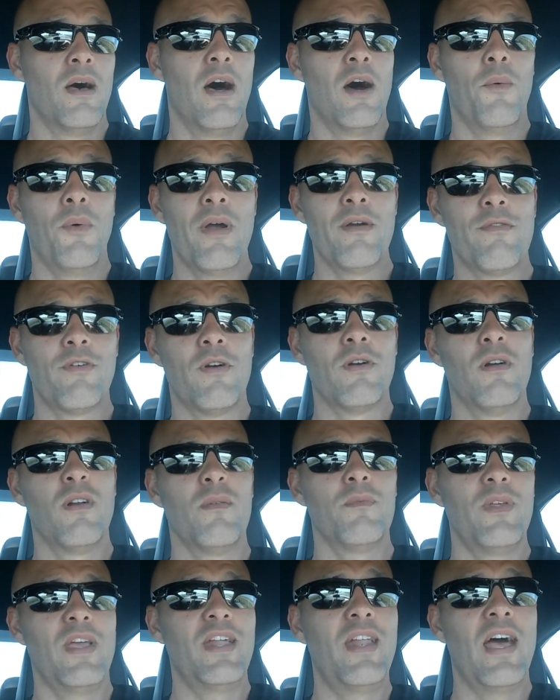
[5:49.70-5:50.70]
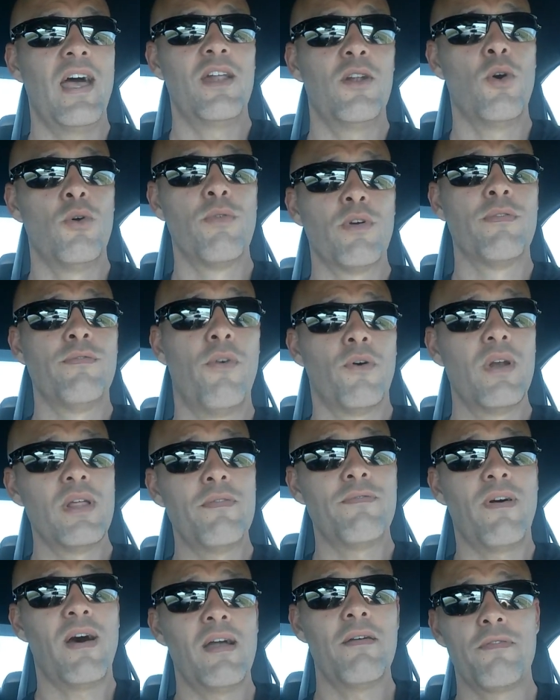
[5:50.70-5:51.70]
However, it had over
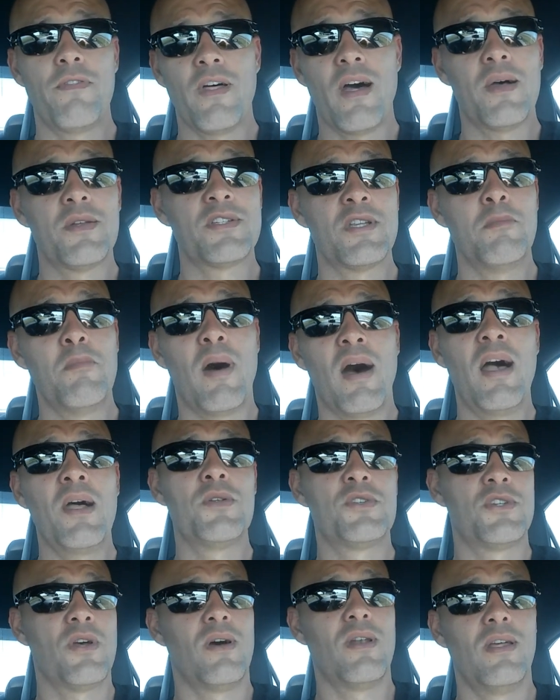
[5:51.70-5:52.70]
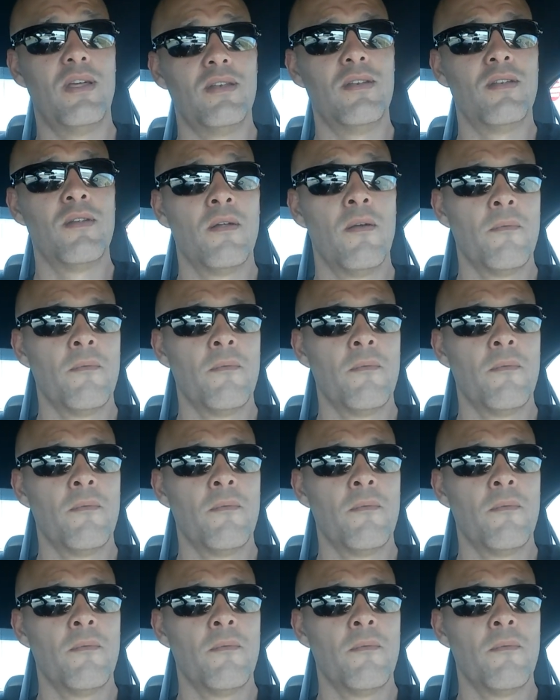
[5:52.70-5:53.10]
45,000 miles on it,